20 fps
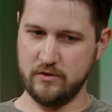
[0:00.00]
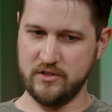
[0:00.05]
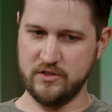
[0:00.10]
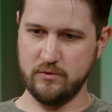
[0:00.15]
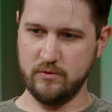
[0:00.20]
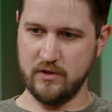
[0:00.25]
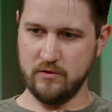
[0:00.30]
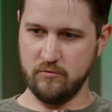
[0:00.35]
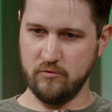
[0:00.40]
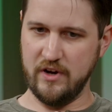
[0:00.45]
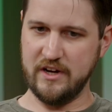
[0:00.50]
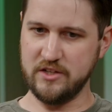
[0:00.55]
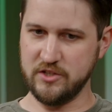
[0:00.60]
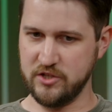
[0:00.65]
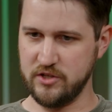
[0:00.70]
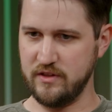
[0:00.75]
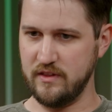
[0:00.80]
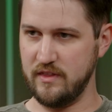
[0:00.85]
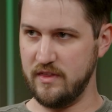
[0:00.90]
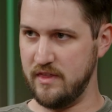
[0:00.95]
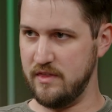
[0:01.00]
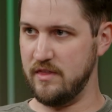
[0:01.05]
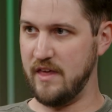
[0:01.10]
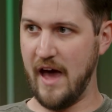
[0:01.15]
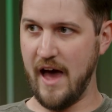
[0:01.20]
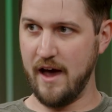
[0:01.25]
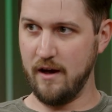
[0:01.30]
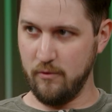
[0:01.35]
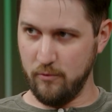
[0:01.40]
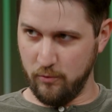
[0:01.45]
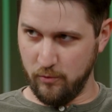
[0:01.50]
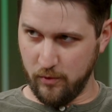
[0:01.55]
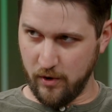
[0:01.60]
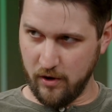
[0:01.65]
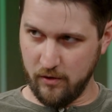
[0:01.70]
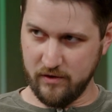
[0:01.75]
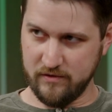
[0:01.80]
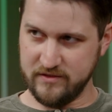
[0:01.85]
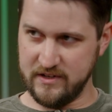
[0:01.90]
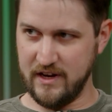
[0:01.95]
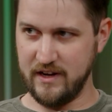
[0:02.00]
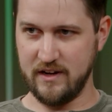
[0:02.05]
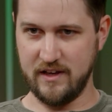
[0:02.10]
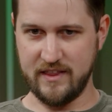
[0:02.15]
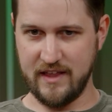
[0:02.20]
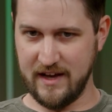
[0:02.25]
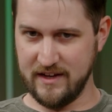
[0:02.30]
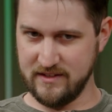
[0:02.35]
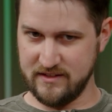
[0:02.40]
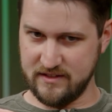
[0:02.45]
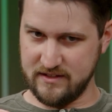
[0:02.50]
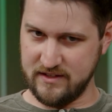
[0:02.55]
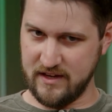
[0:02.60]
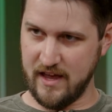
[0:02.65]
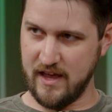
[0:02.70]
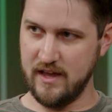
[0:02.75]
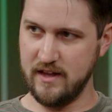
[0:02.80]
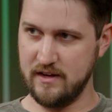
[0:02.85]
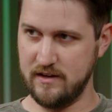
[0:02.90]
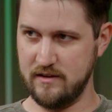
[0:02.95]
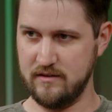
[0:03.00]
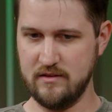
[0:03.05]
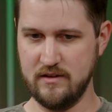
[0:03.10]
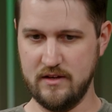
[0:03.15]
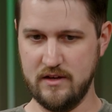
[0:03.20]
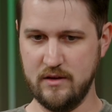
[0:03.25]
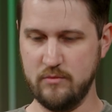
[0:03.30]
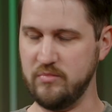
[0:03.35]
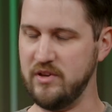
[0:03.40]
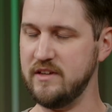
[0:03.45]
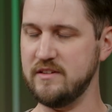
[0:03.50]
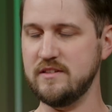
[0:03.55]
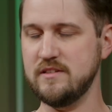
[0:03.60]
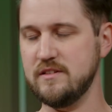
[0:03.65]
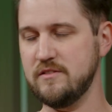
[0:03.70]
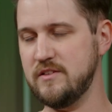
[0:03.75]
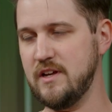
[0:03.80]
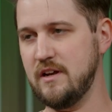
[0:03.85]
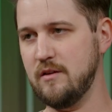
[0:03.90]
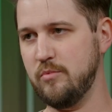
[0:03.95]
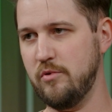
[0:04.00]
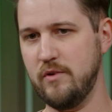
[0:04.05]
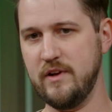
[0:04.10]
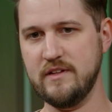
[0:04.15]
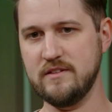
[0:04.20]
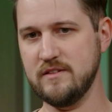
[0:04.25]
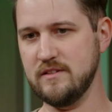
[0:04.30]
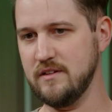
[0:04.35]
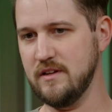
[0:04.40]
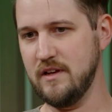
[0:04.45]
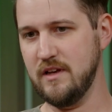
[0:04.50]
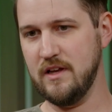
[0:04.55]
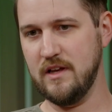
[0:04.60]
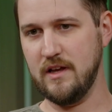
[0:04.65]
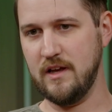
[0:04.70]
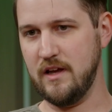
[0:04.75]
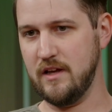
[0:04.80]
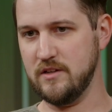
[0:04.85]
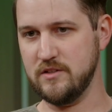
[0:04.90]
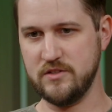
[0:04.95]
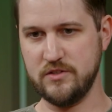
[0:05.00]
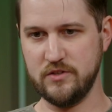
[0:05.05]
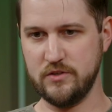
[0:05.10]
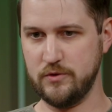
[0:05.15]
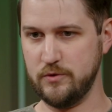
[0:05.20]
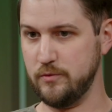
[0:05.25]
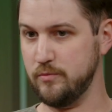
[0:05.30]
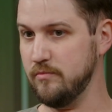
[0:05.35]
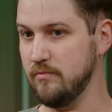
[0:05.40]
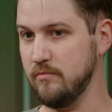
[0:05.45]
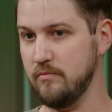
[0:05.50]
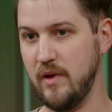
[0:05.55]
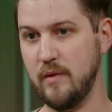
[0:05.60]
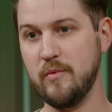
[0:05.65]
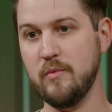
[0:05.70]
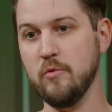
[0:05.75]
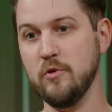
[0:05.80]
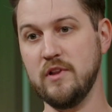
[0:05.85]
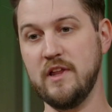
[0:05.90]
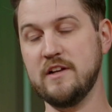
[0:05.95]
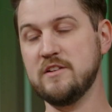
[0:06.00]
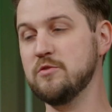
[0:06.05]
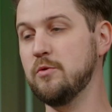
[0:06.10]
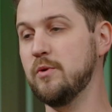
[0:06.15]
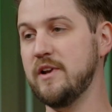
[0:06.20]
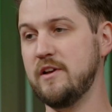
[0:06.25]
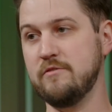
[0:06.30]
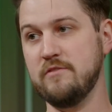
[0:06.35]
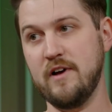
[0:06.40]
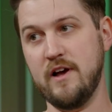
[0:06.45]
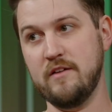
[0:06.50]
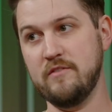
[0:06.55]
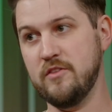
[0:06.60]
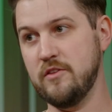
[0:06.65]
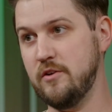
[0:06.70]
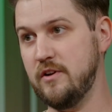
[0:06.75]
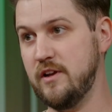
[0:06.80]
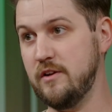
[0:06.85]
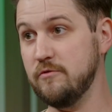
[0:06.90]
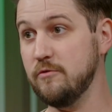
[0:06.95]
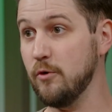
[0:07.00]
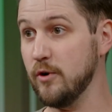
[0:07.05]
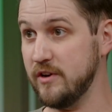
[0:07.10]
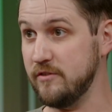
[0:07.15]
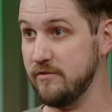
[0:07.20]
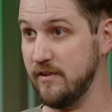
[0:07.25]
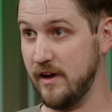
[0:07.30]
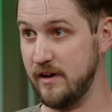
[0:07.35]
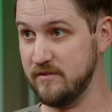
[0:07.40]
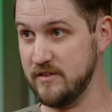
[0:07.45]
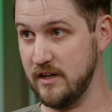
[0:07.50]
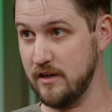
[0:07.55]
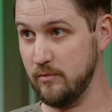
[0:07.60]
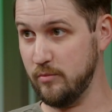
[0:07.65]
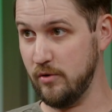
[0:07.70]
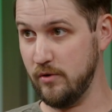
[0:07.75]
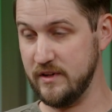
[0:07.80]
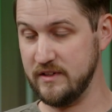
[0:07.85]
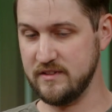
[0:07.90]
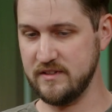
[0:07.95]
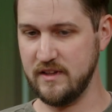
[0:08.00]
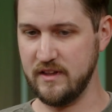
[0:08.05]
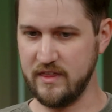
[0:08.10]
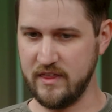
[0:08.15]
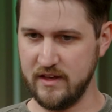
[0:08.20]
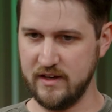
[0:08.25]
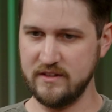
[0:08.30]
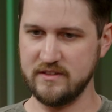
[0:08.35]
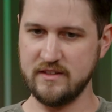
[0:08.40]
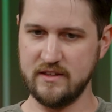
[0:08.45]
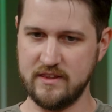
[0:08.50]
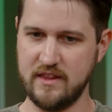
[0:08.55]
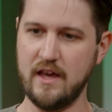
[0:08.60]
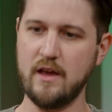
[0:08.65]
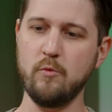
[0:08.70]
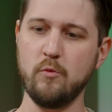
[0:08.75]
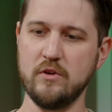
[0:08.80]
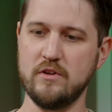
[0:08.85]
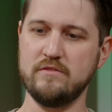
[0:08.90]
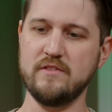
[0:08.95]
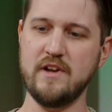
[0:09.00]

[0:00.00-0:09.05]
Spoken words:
to enrich that row of data, that 10 pieces of data points, into maybe more like 25, 30, 45 data points, the things that they would have